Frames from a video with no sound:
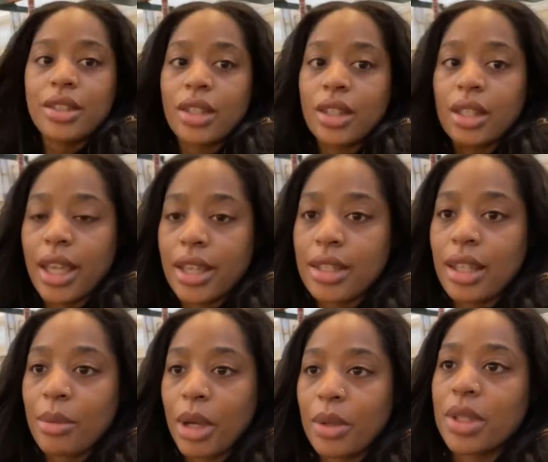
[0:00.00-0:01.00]
The last
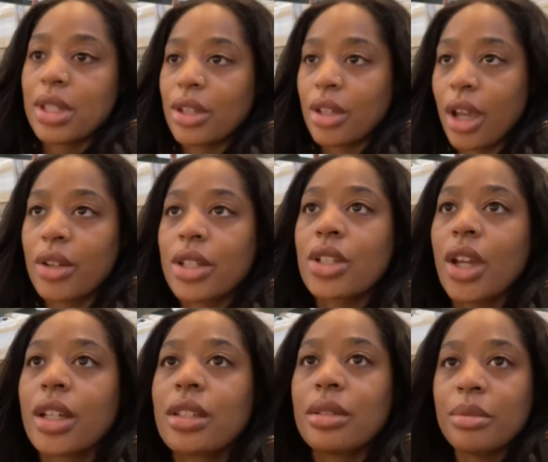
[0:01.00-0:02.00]
time I was here, I was
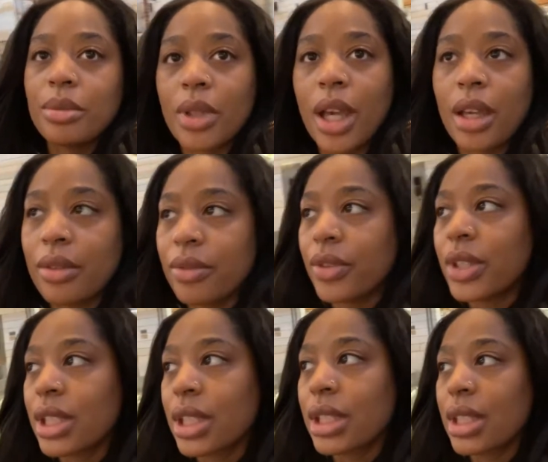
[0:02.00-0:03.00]
trying to um,
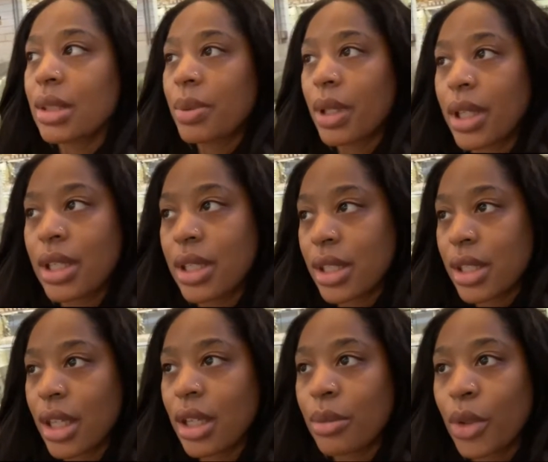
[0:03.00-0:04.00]
visit this place.
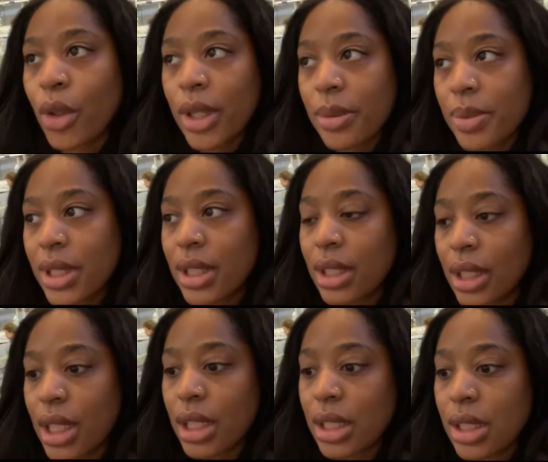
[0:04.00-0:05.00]
Um, Crepes
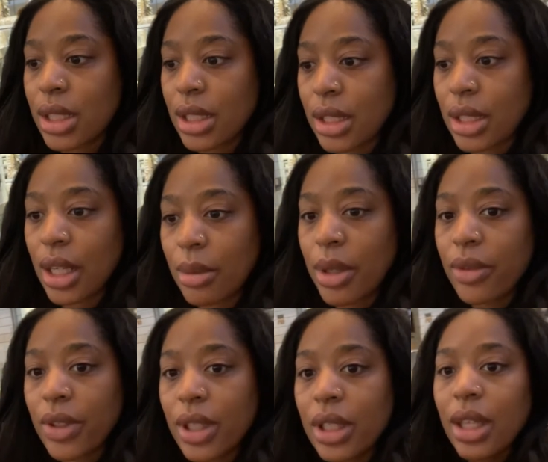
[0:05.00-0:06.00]
Deluxe is the name
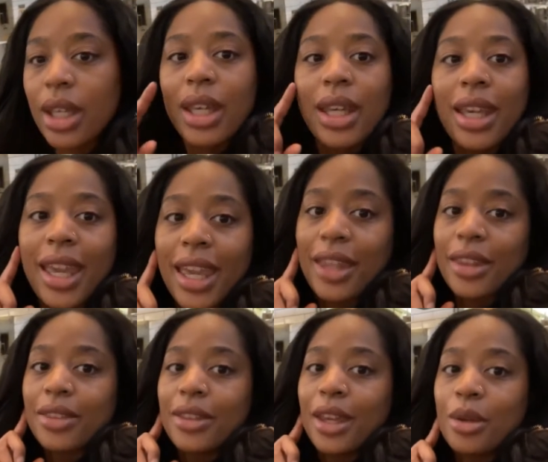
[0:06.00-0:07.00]
of it, and
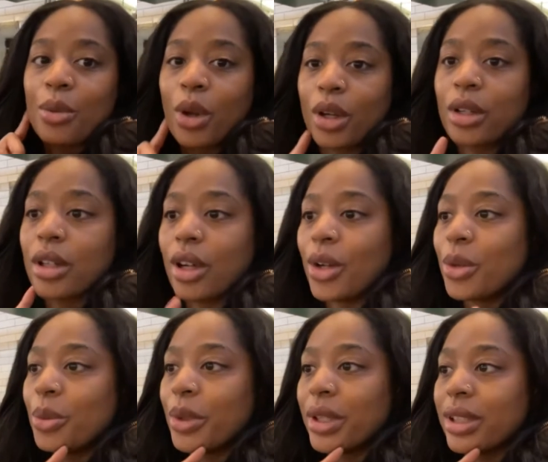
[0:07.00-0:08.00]
they weren't
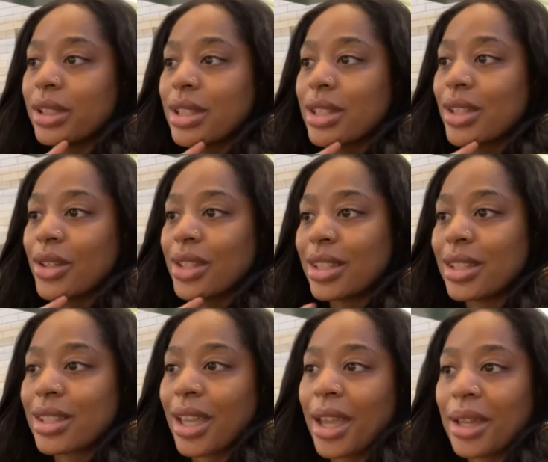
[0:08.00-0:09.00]
open. So
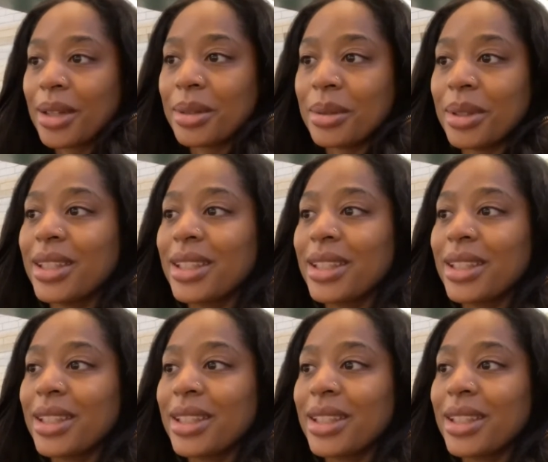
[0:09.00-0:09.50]
this time,